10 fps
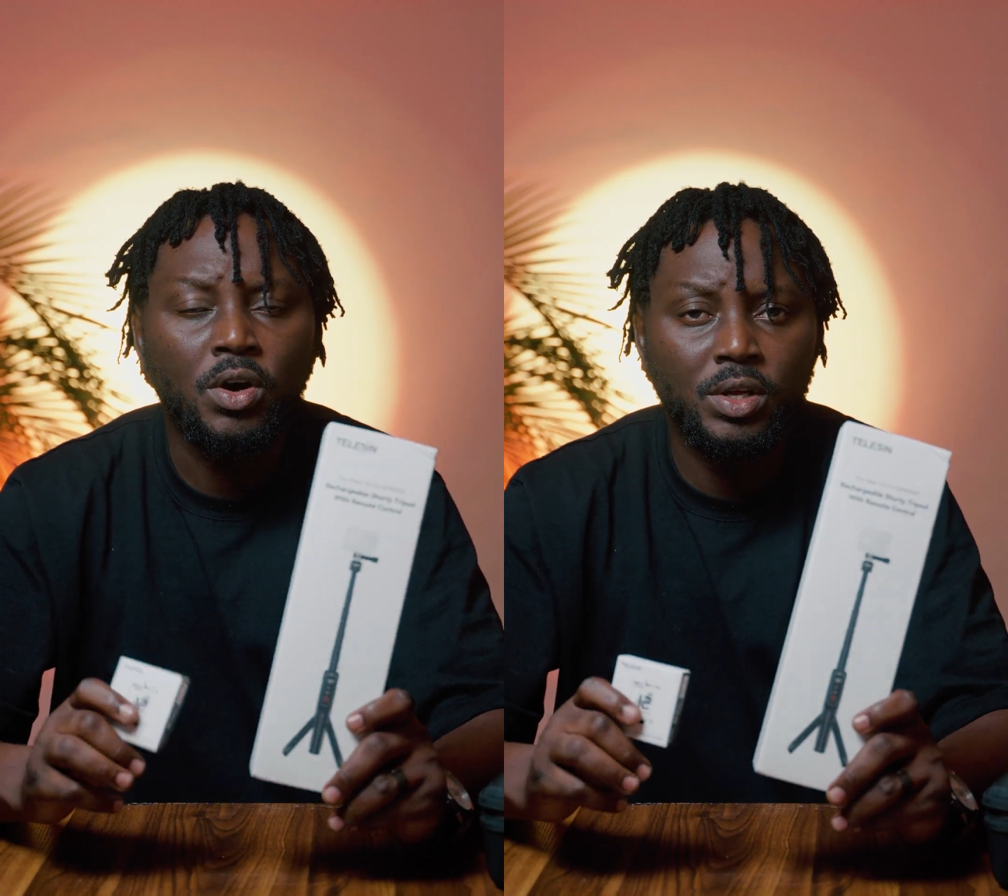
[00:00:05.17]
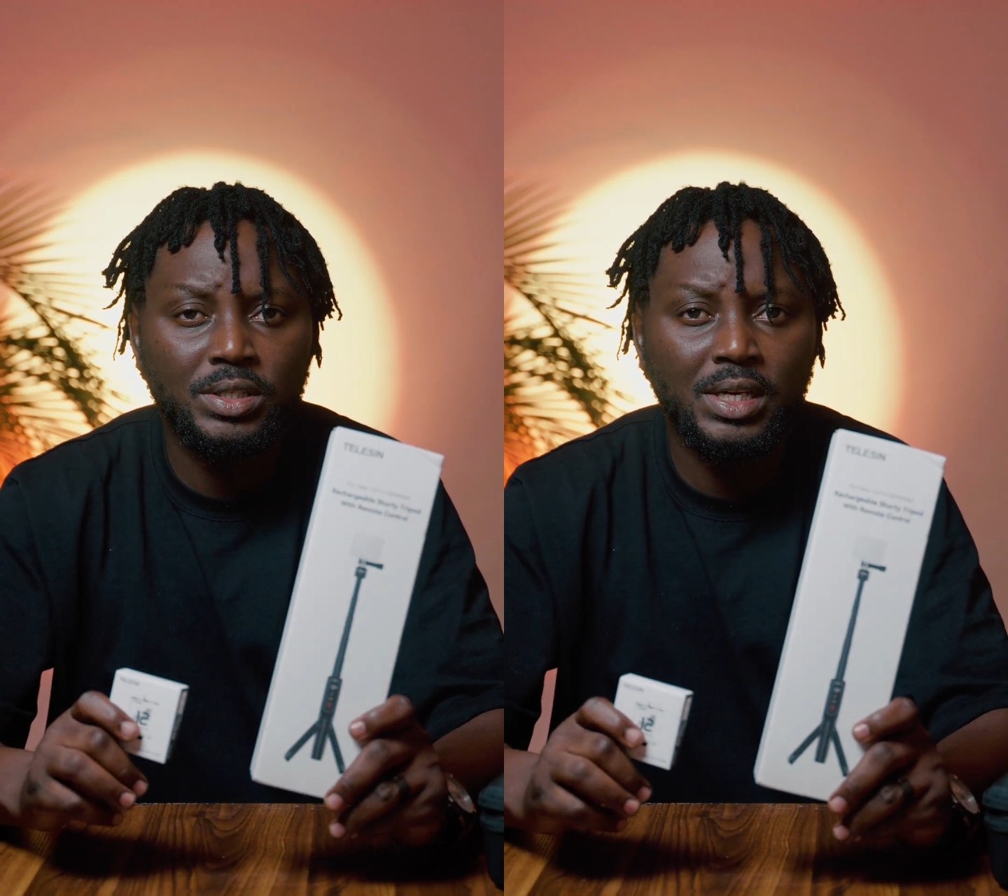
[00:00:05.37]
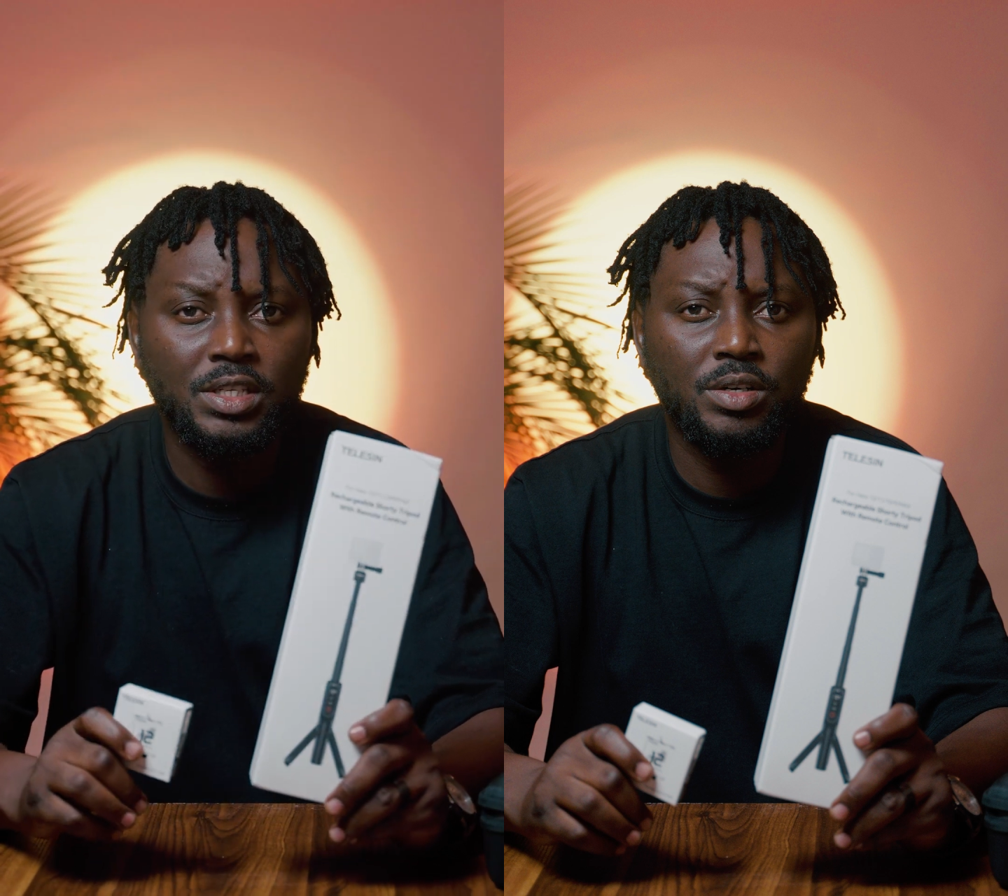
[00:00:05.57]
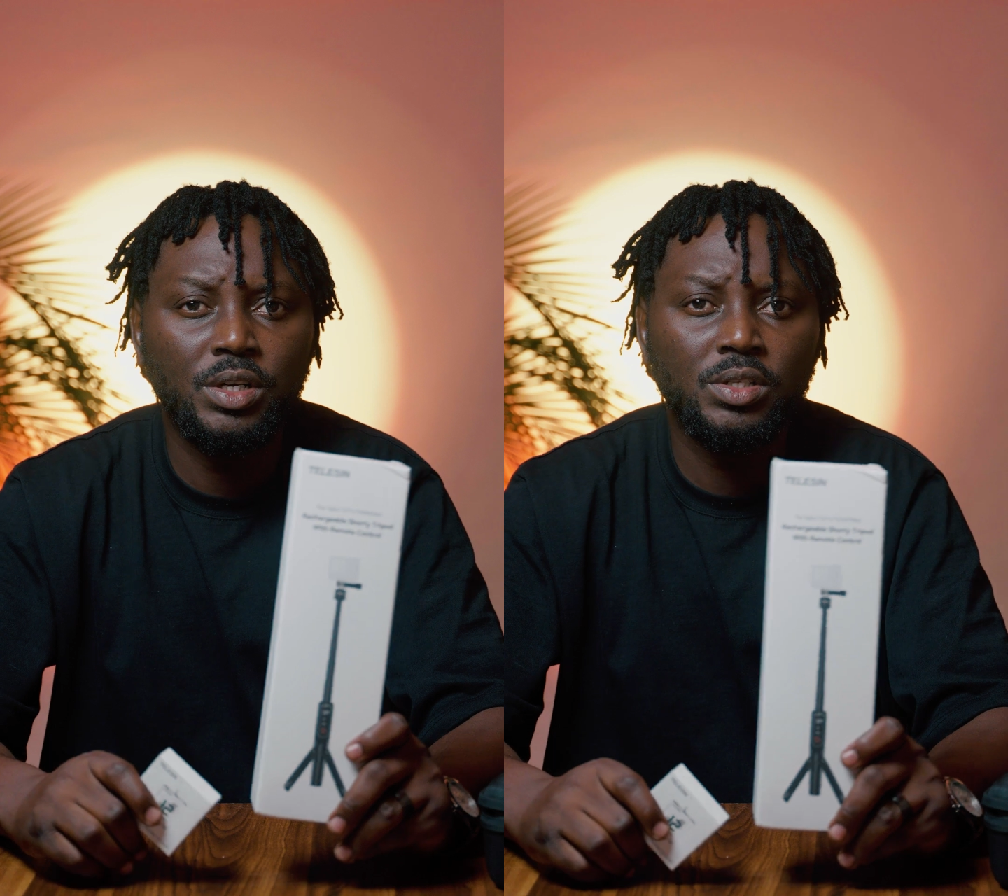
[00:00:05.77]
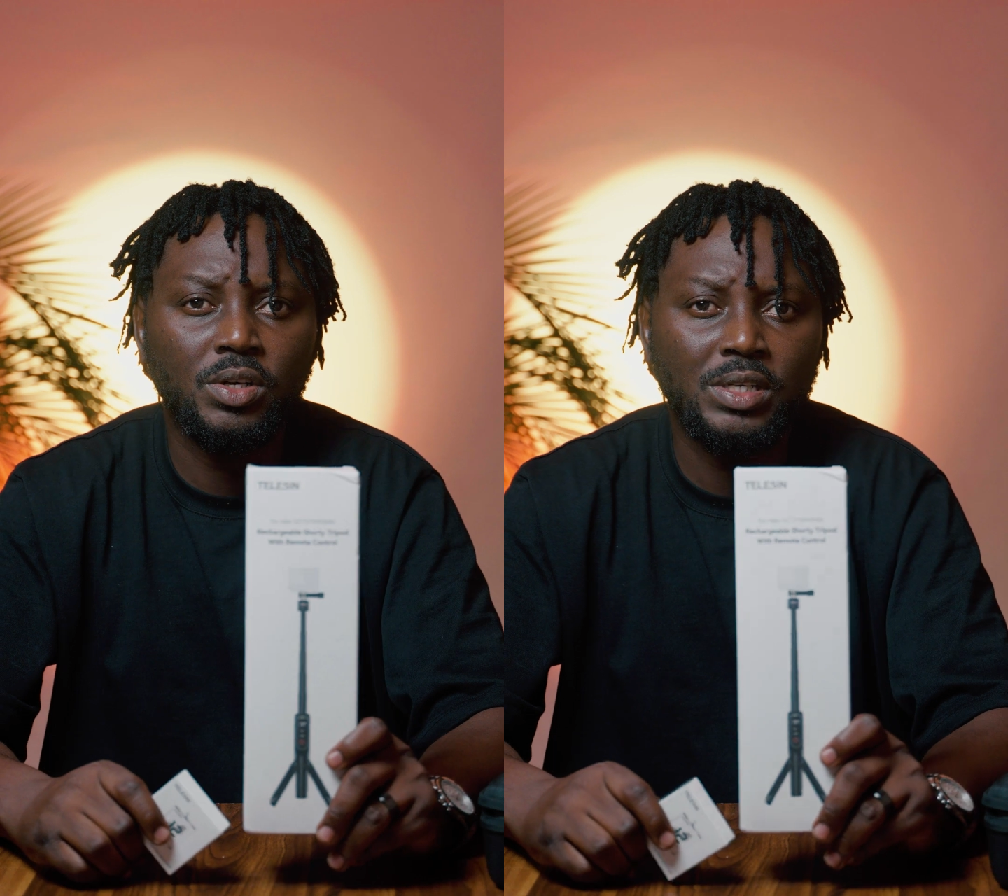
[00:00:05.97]
content
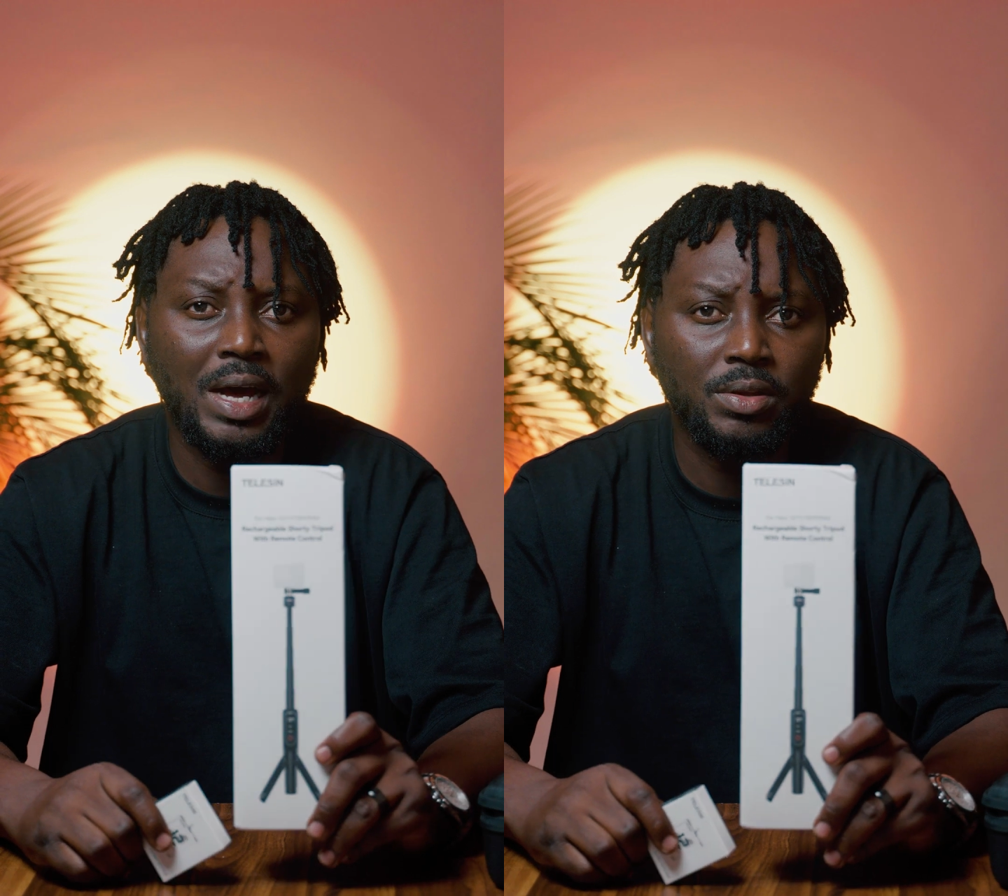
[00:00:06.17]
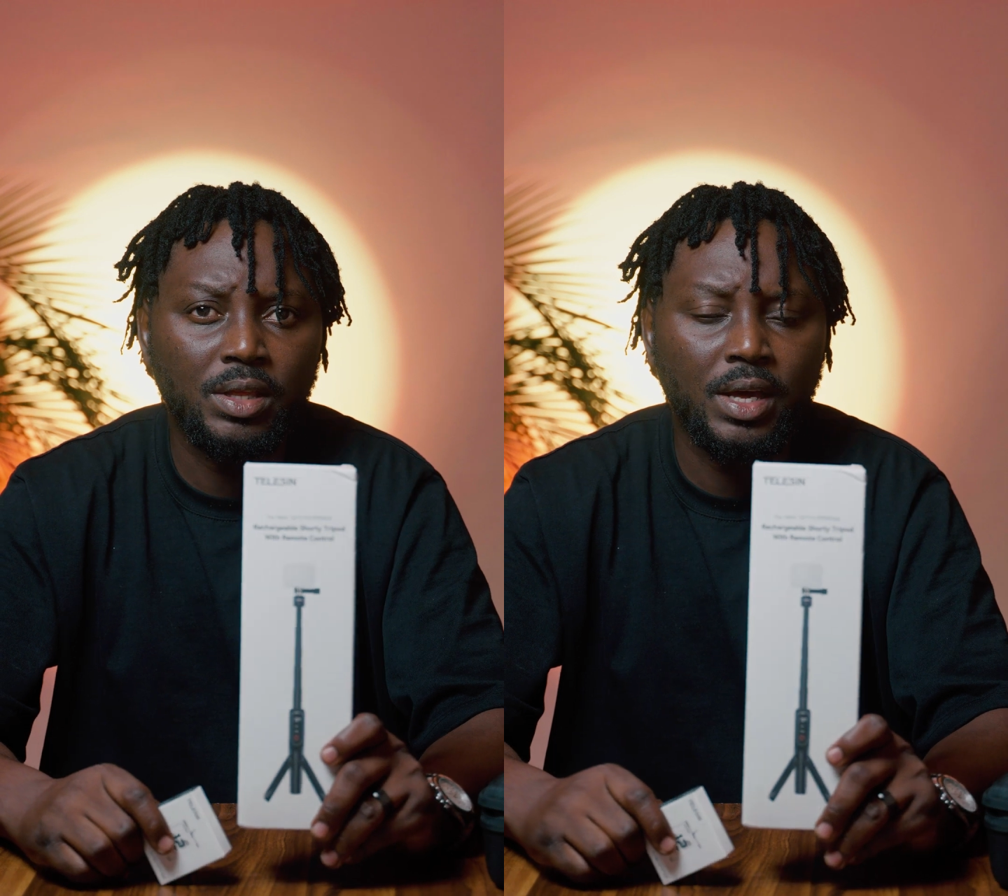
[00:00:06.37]
creators out